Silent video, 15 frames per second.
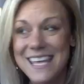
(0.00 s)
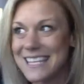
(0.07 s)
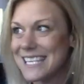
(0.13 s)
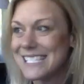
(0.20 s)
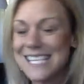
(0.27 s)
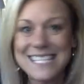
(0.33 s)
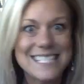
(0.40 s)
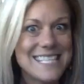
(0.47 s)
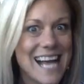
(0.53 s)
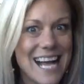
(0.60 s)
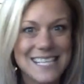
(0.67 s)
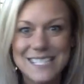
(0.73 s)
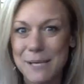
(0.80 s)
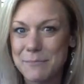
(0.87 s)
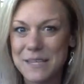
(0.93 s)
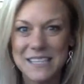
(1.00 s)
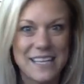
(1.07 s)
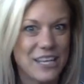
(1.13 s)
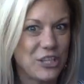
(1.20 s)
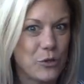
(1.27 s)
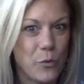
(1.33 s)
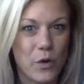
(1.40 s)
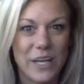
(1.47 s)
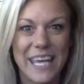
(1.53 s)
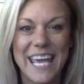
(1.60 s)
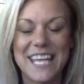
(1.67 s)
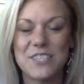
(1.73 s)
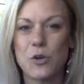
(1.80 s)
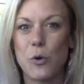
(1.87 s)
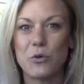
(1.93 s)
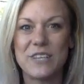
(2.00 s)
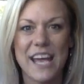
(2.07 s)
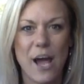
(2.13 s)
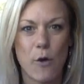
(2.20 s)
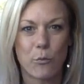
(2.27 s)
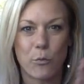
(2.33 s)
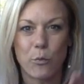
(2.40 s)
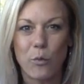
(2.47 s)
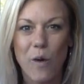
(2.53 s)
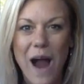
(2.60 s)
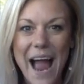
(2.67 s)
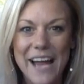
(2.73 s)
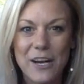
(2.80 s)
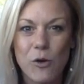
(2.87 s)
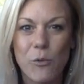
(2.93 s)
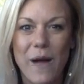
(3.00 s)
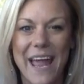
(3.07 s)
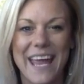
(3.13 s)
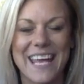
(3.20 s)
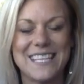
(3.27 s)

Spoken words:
This is not something that you will get down right away.